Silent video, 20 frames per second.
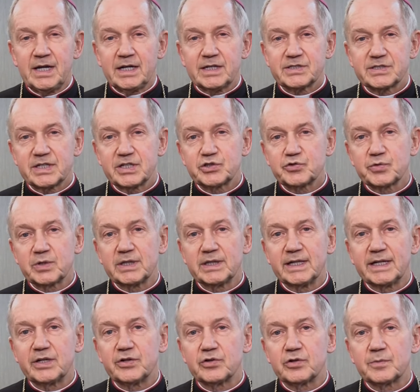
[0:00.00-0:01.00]
A century
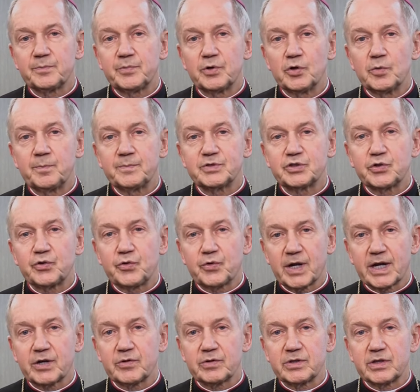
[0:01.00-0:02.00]
later, Pope
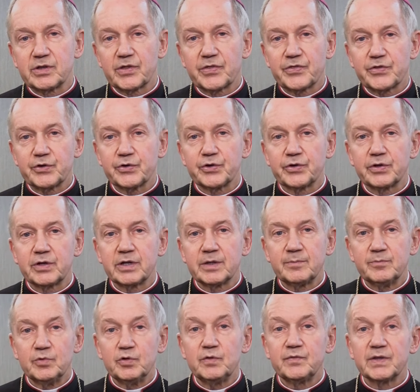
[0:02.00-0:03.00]
Gregory III
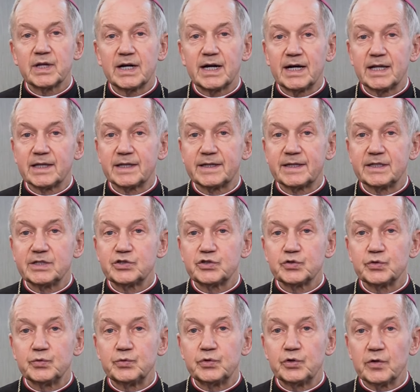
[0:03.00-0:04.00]
moved the holiday
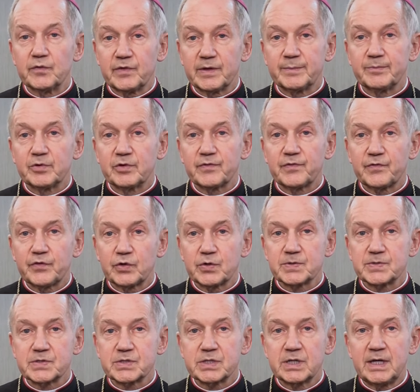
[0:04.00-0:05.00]
to November
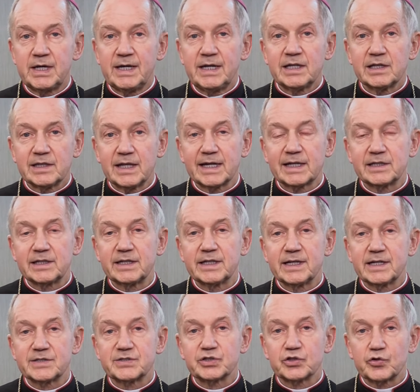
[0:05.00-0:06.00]
1st,
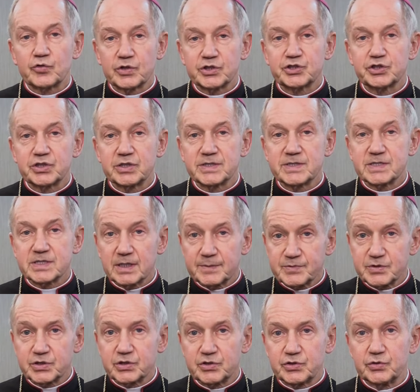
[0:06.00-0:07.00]
likely as a Christian
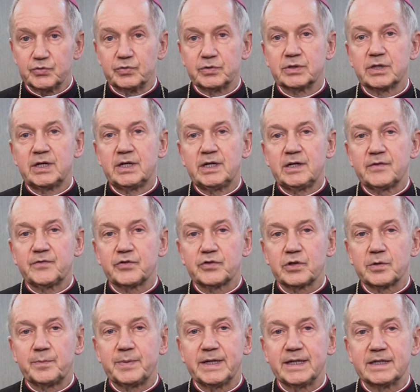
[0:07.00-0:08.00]
substitute for
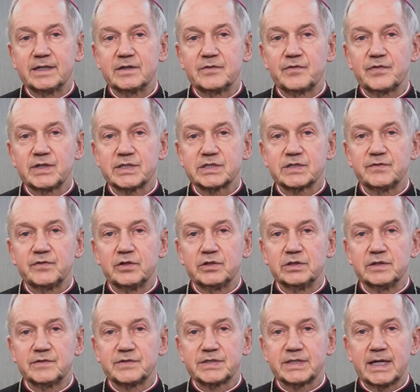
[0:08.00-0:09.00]
the pagan
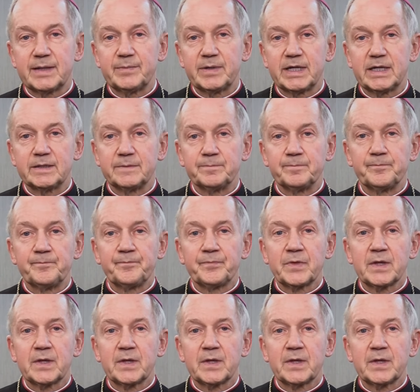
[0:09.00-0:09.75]
festival of Samhain.